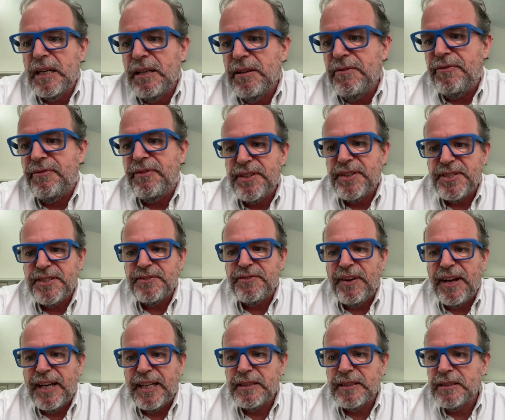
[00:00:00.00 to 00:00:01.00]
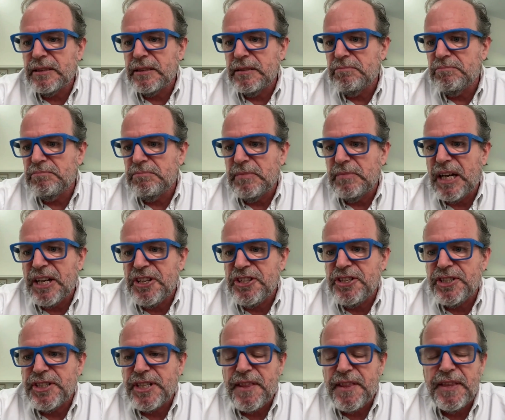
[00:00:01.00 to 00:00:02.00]
first fund
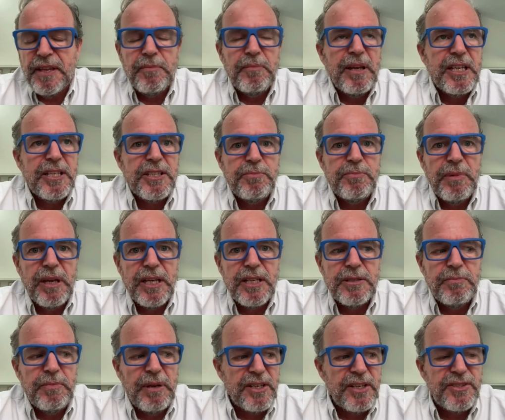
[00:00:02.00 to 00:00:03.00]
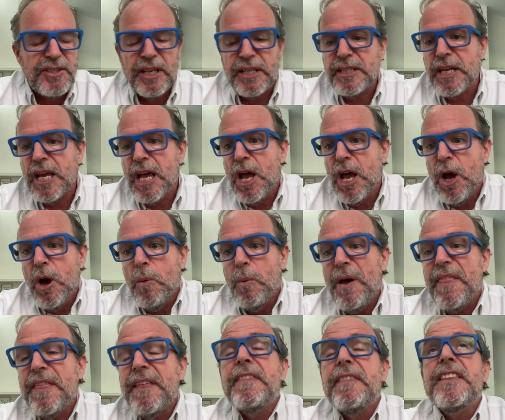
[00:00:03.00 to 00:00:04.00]
managers, I think makes sense.
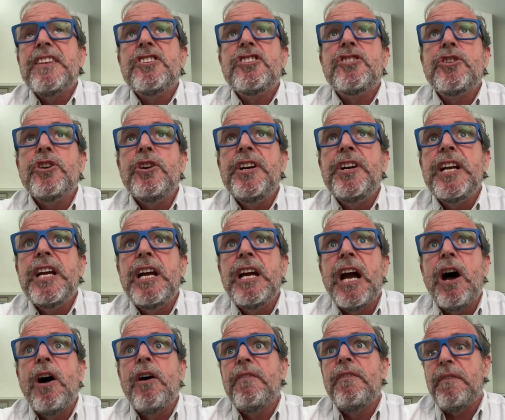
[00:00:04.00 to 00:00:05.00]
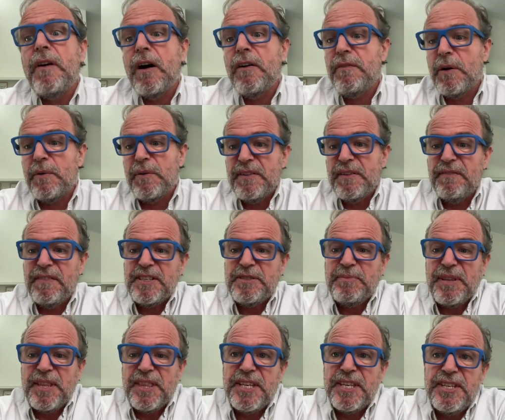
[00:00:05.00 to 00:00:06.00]
Well, the story of our
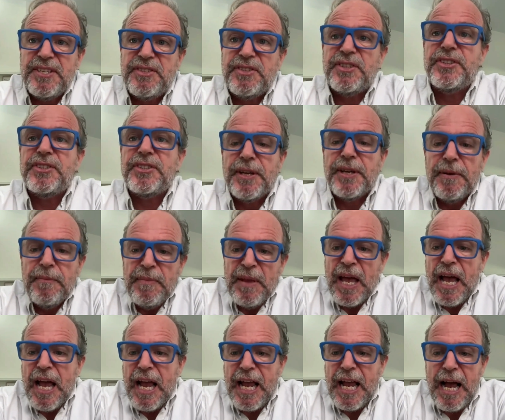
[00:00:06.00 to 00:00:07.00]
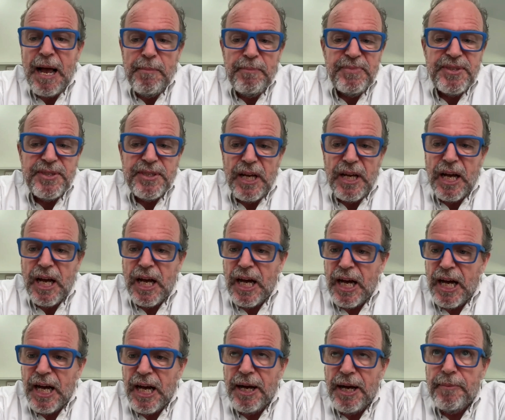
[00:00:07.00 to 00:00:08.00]
investment thesis comes
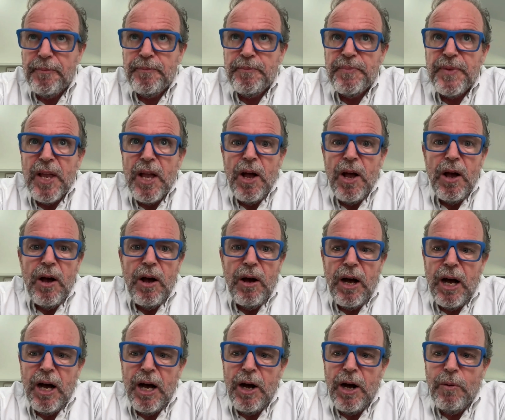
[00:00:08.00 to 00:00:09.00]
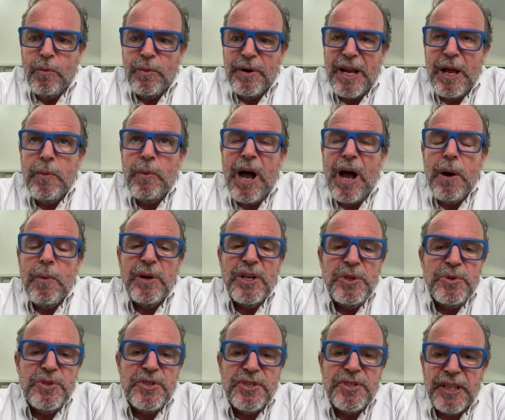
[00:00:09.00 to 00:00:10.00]
when I
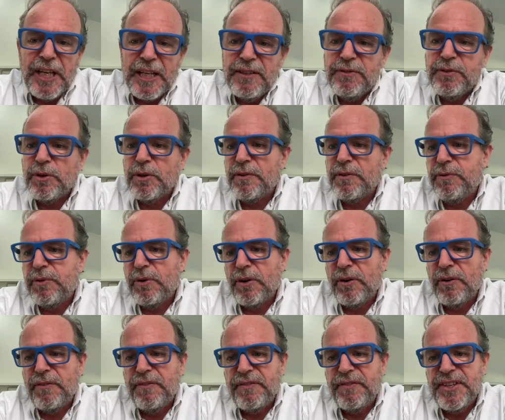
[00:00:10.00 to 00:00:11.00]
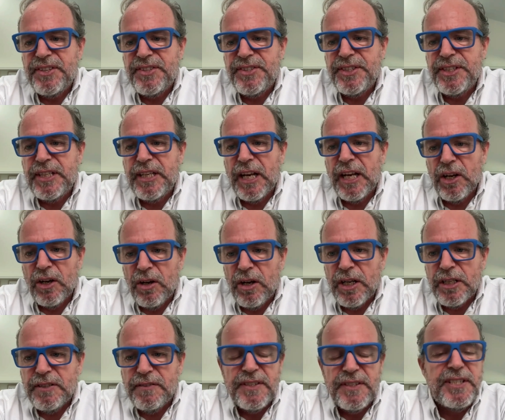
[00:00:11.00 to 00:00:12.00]
went to Stanford for VC
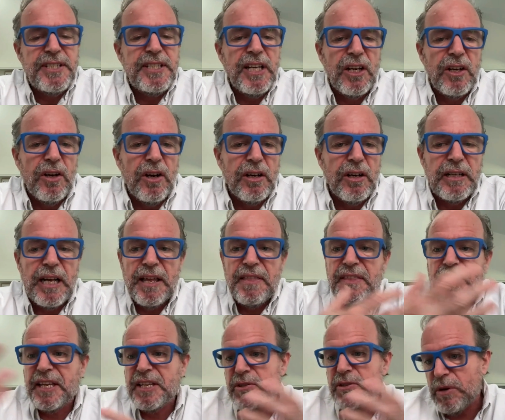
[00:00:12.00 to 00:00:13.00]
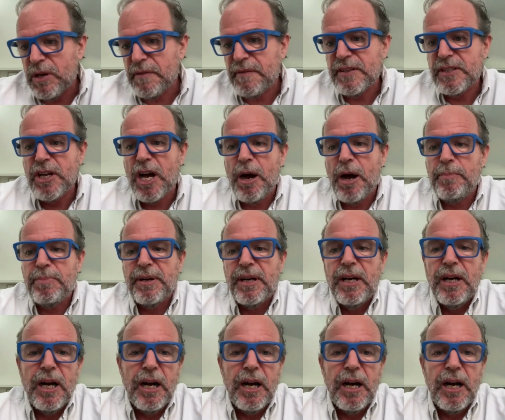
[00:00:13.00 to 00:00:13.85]
Unlocked. VC Unlocked, I think, is one of the top